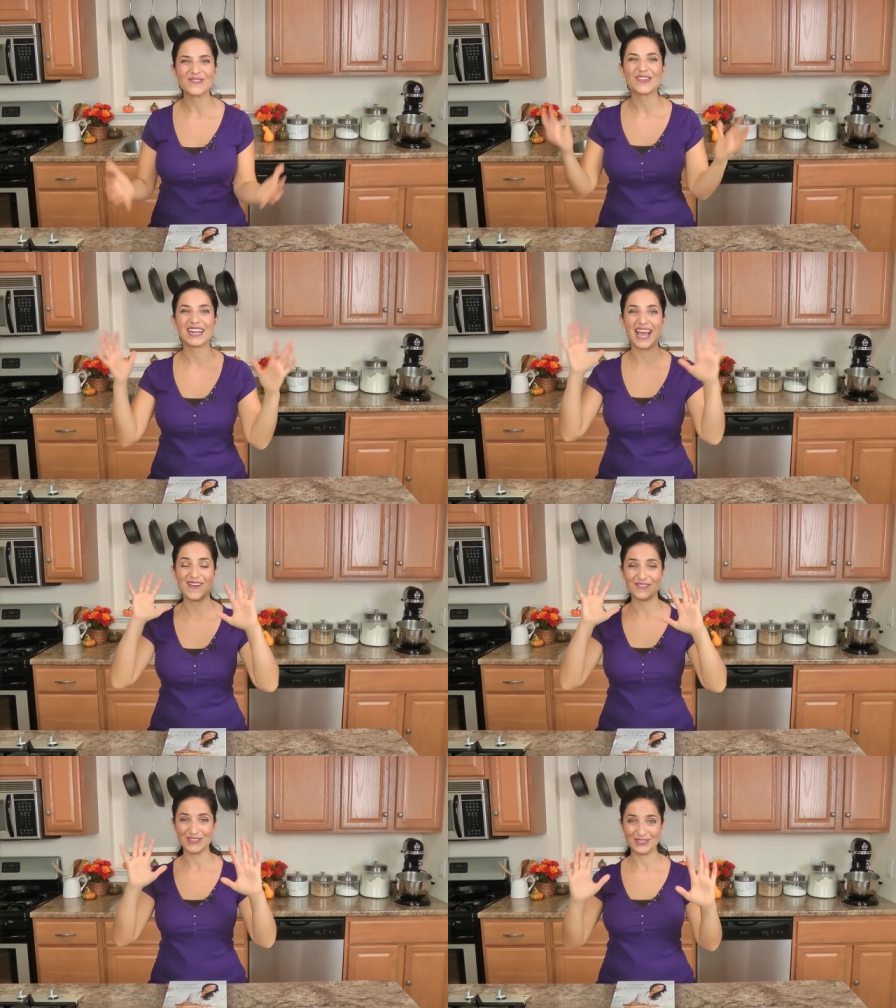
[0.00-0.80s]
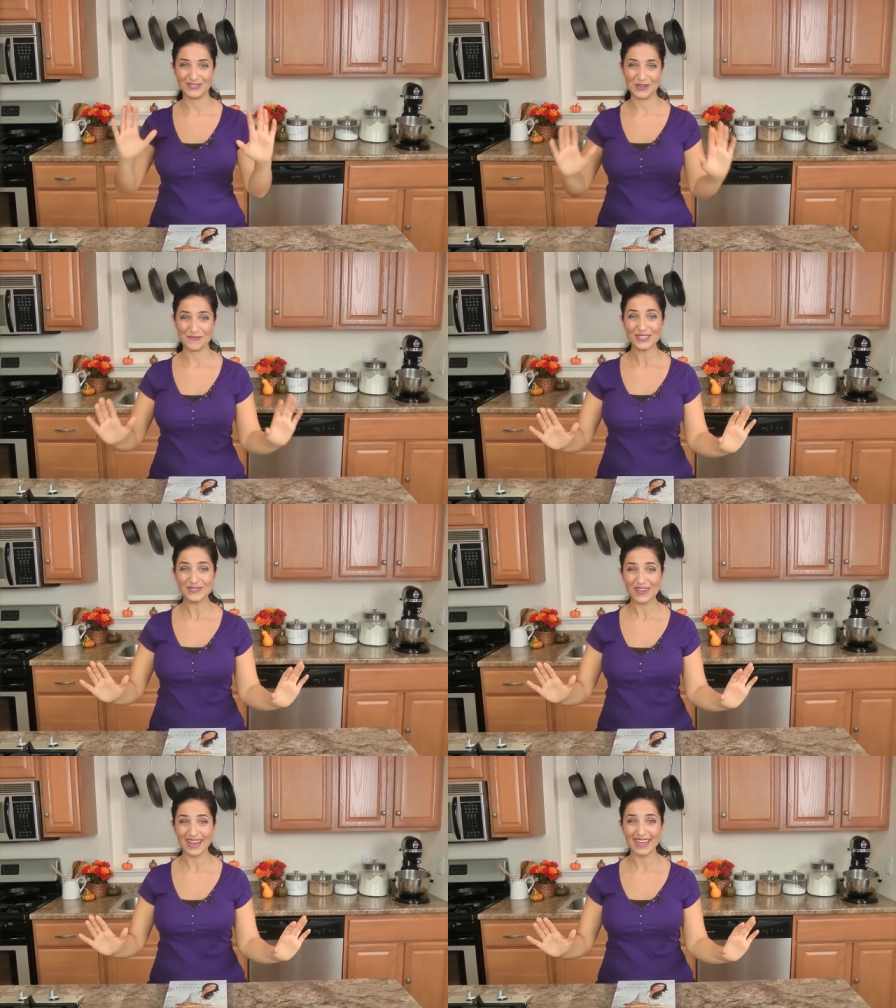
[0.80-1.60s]
We're going to have so much
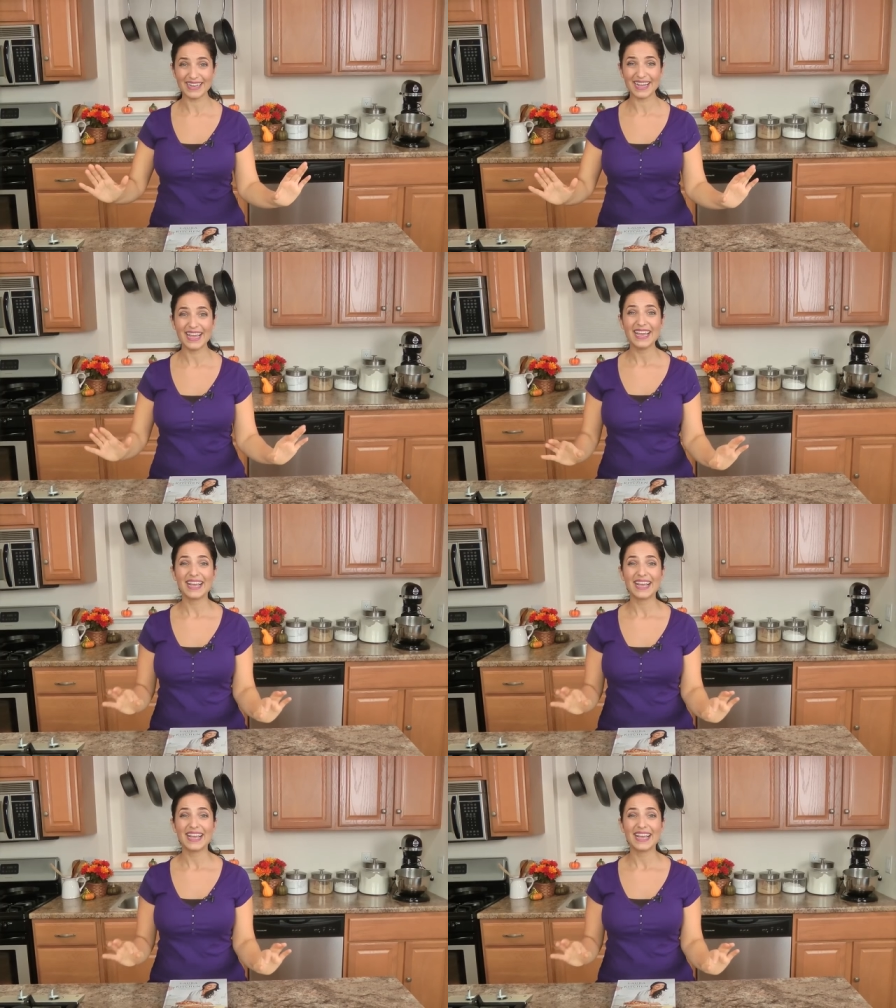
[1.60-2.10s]
fun.